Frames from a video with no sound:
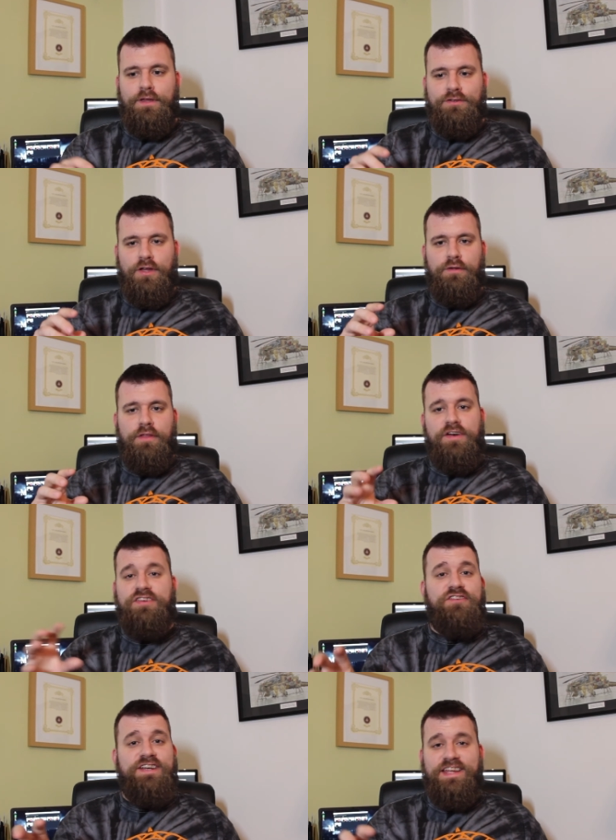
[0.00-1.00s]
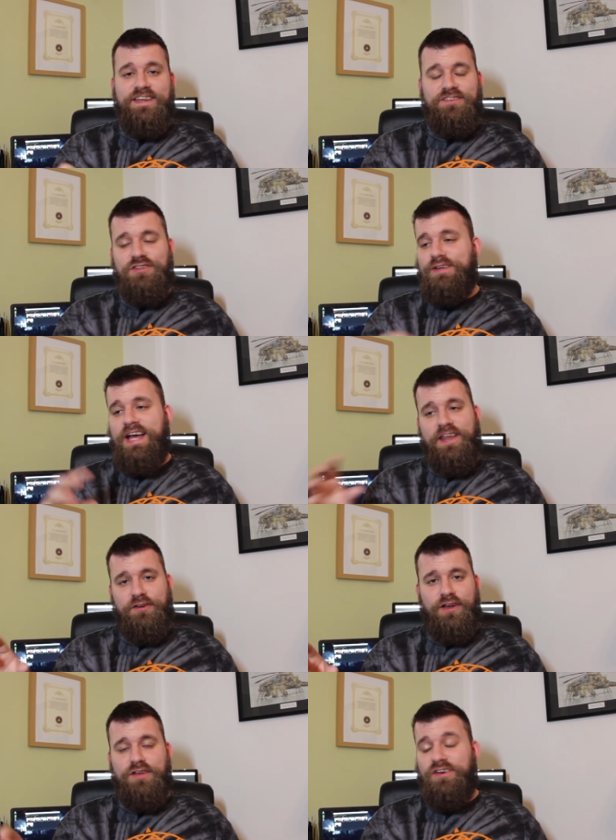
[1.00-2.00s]
So there is 3 tiers. You can head
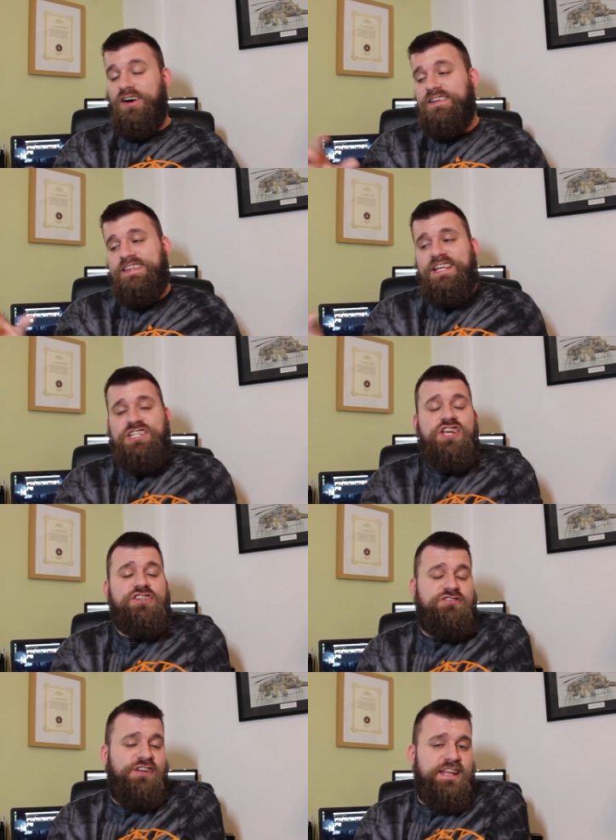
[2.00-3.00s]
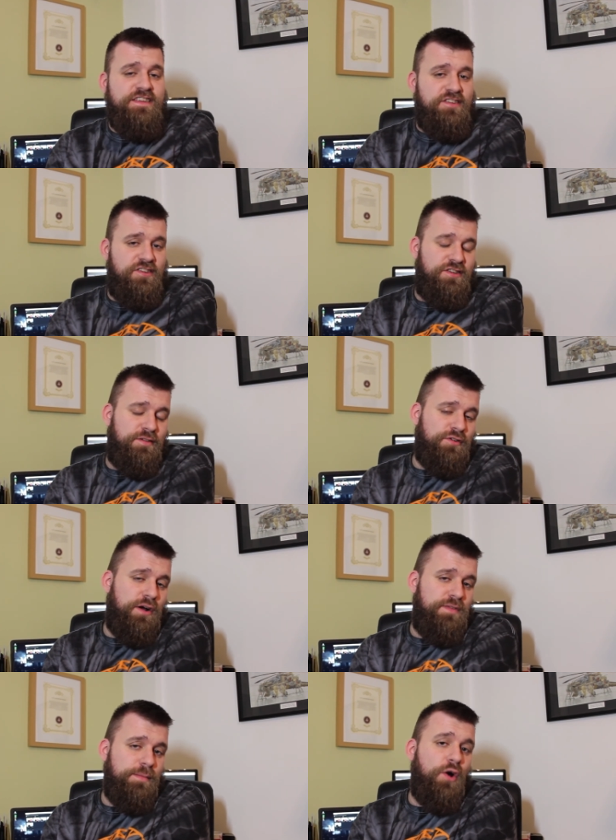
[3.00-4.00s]
on over. I did just create it to
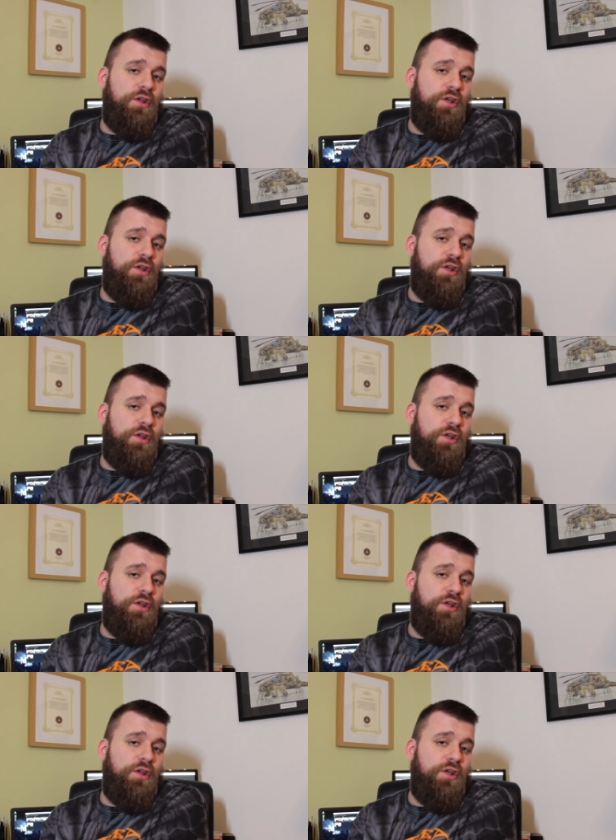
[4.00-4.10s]
subscribe to him.